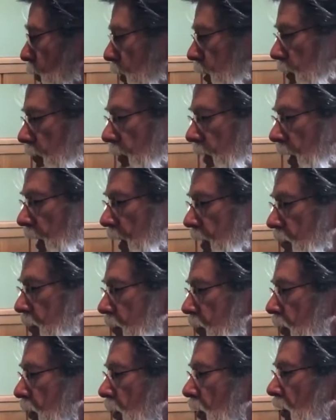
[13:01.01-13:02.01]
the woody
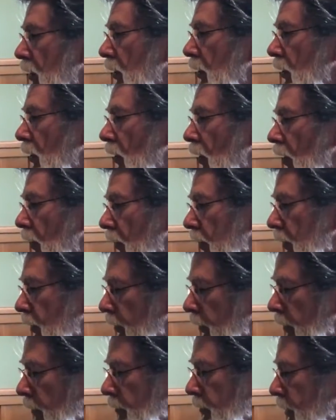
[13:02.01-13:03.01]
plants, all the
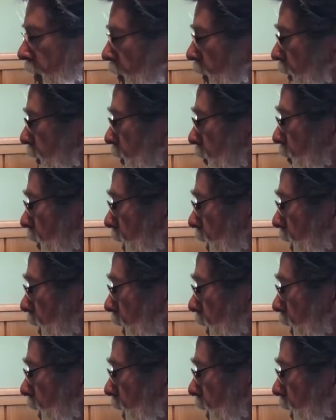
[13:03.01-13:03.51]
herbs, and all the